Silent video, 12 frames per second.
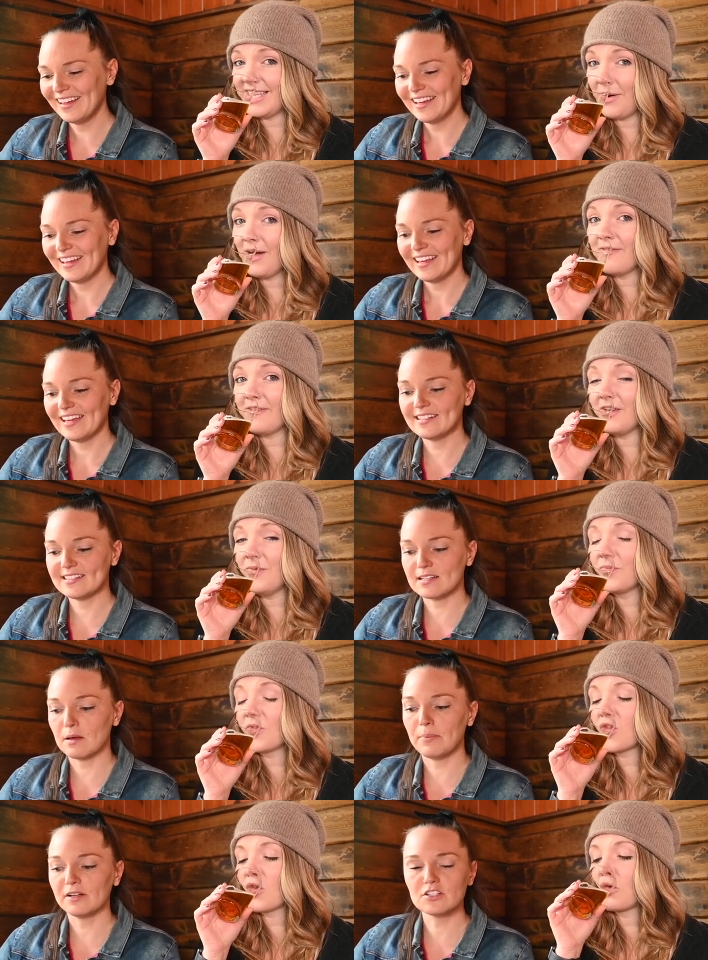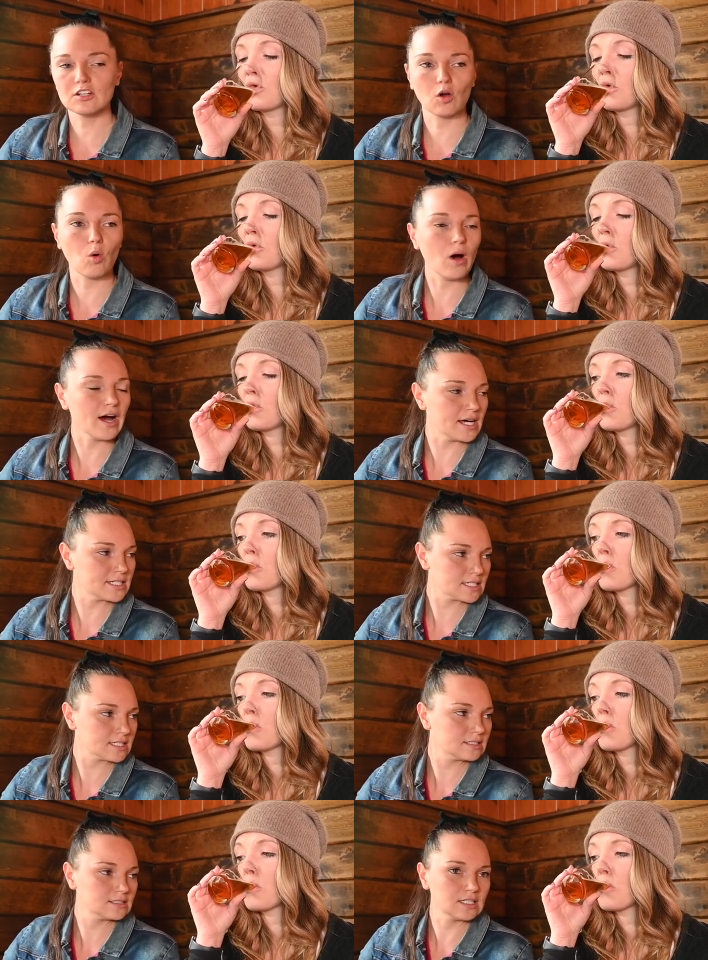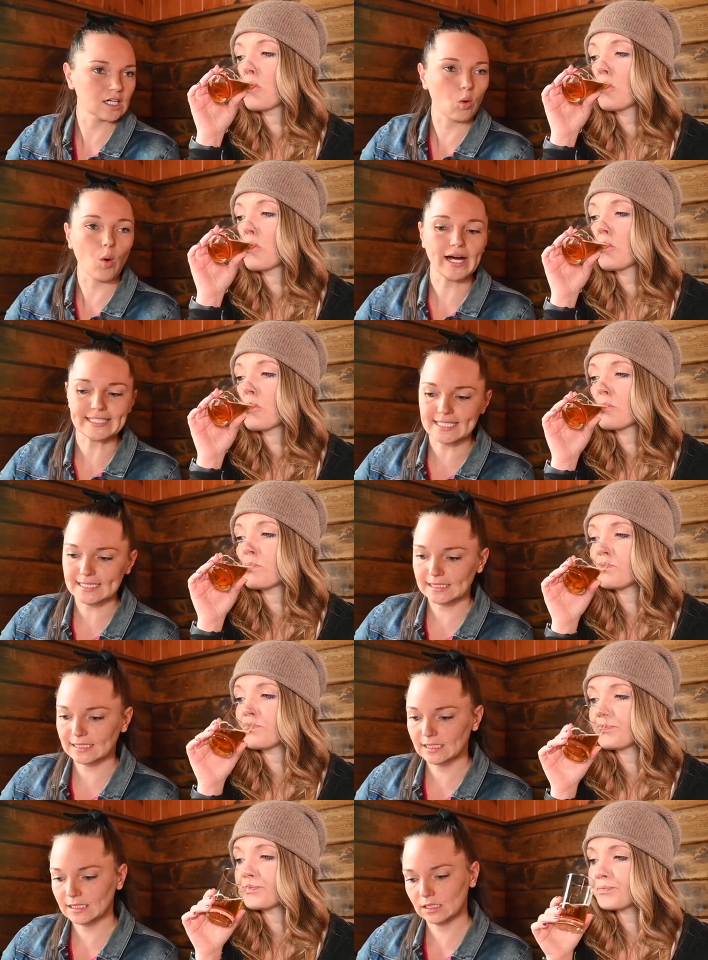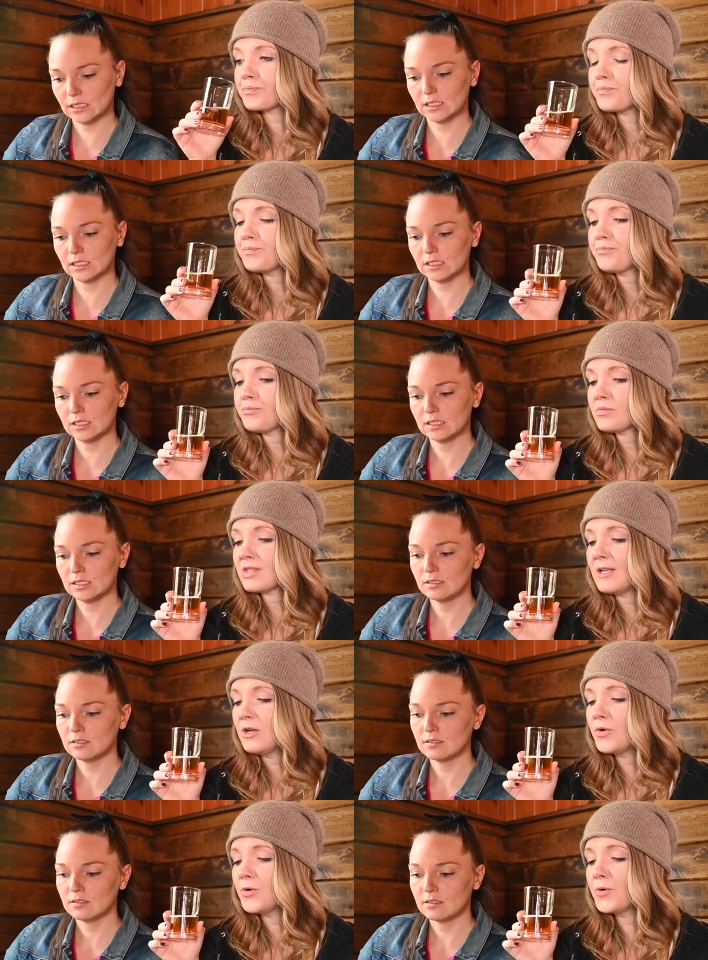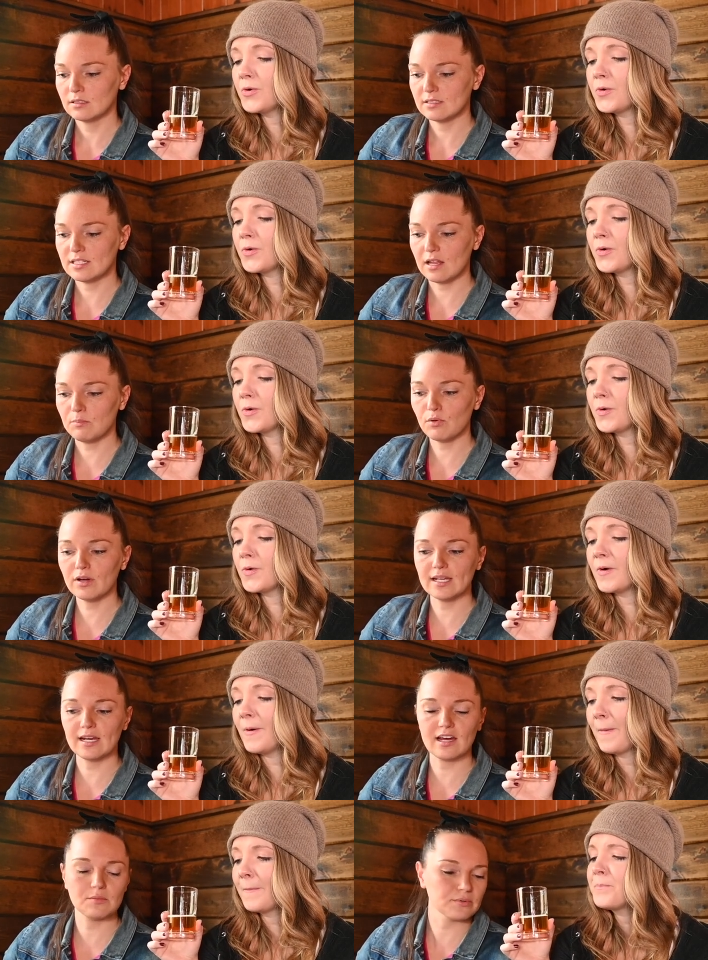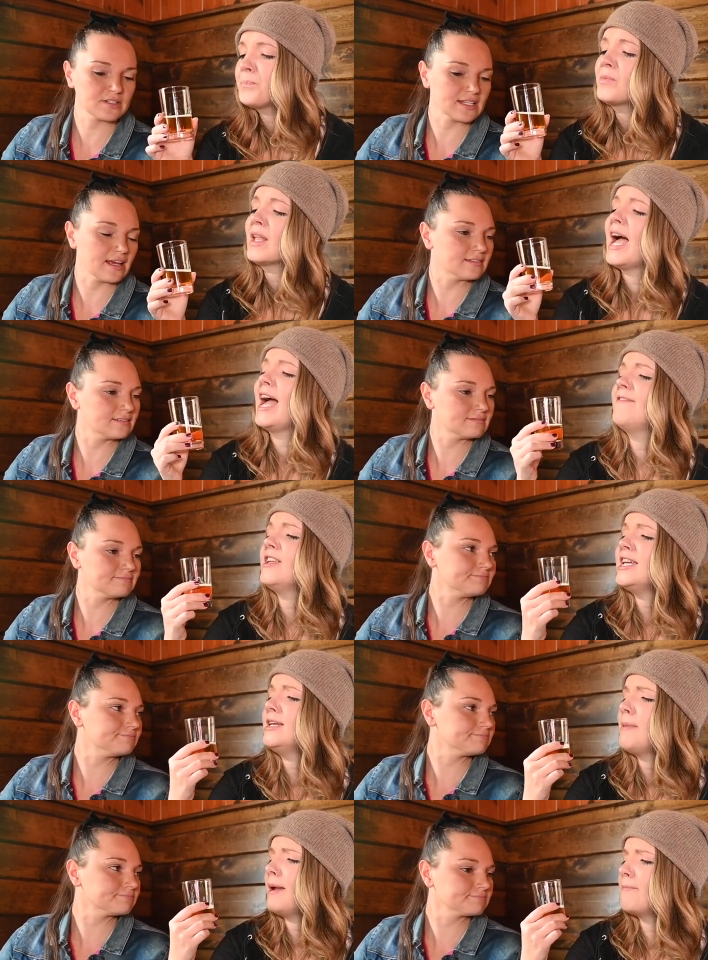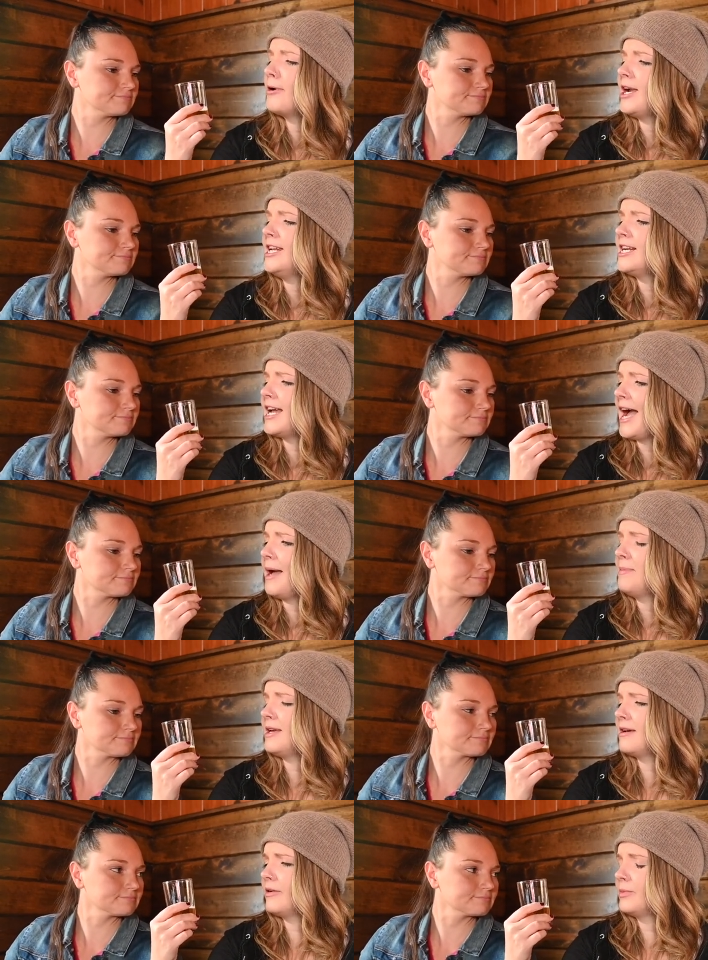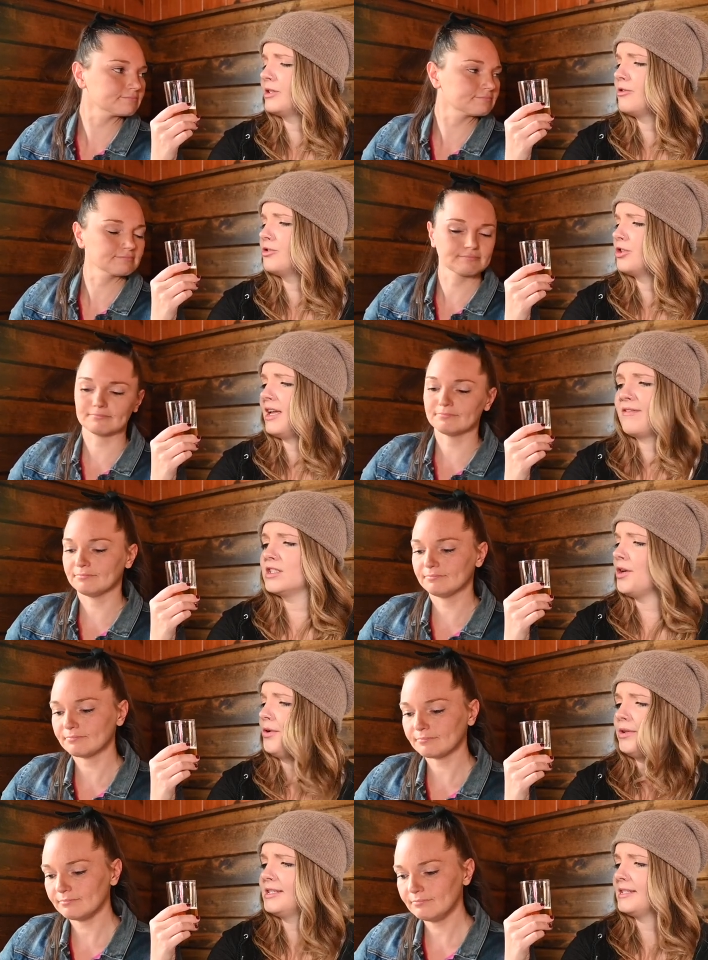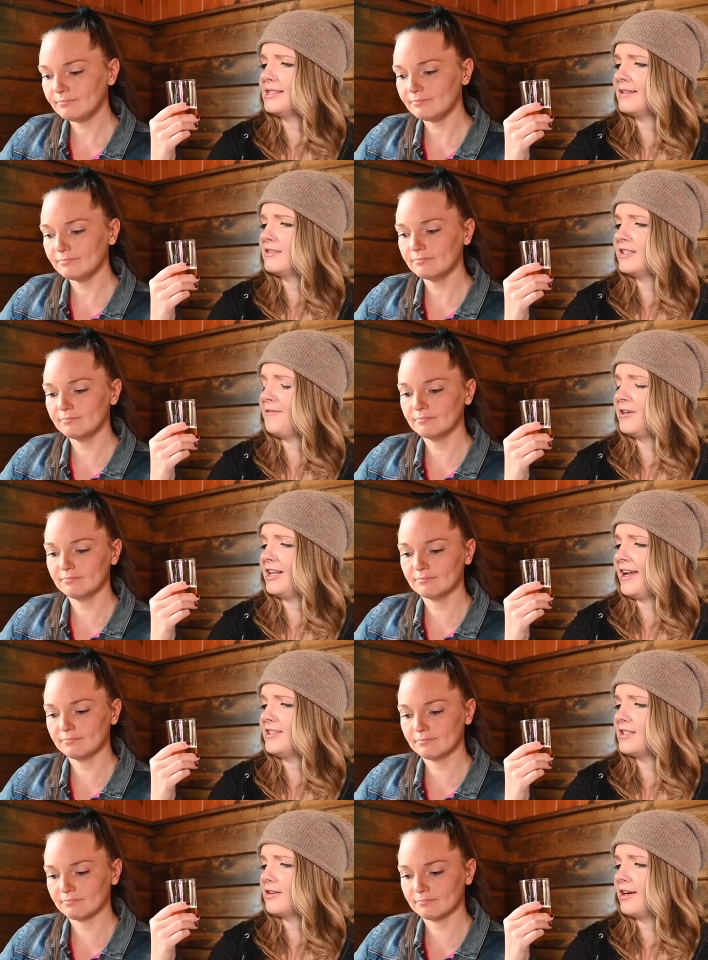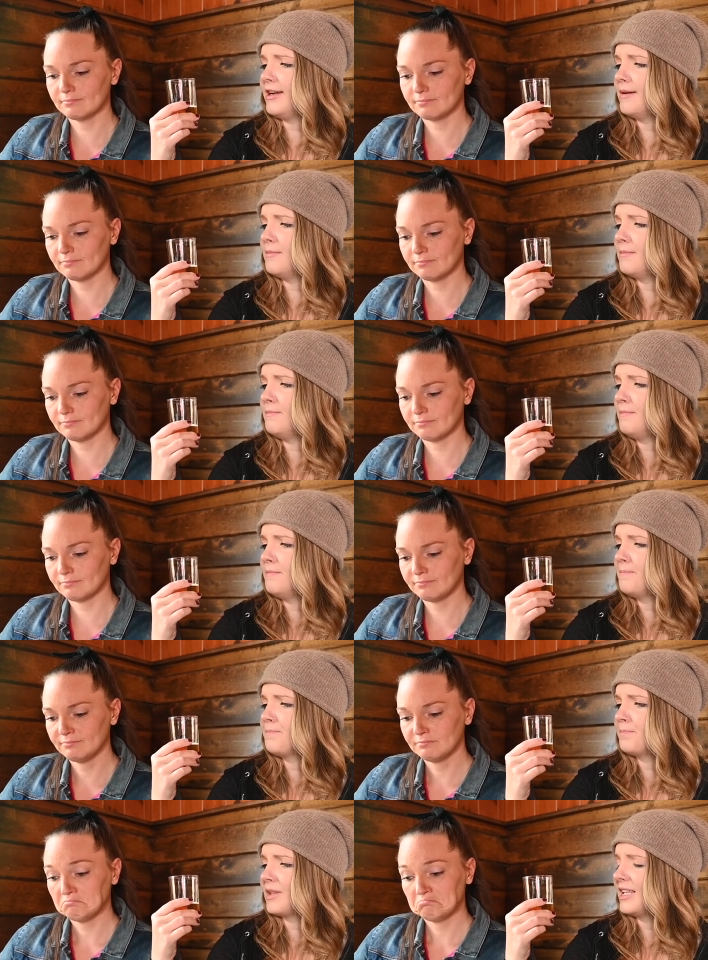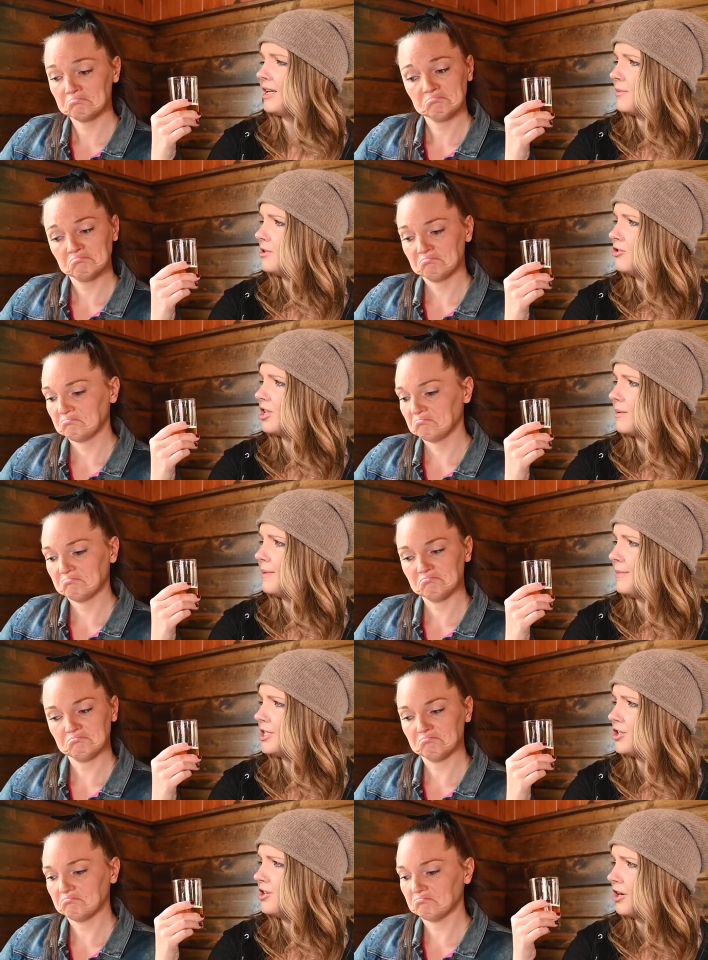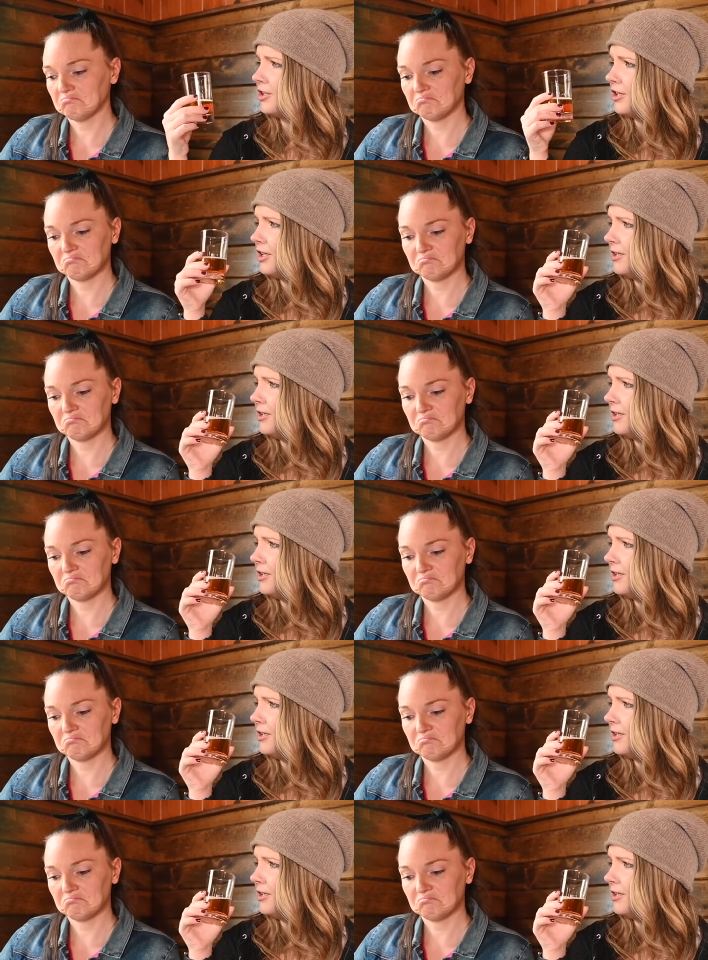Speaker 1: is how I feel. It's a Belgian quad. Quad. 10.9%. I
Speaker 2: feel like in my brain an Abbey ale would usually have a totally different SRM. Like it would usually be much darker.